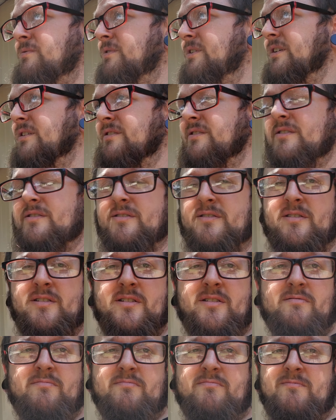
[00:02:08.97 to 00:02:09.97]
weeks.
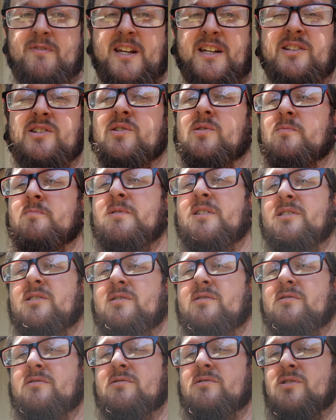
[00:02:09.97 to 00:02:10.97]
They told me
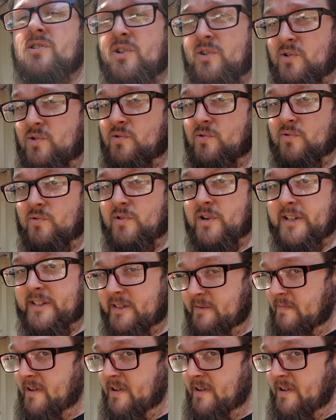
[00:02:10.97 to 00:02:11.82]
2 at the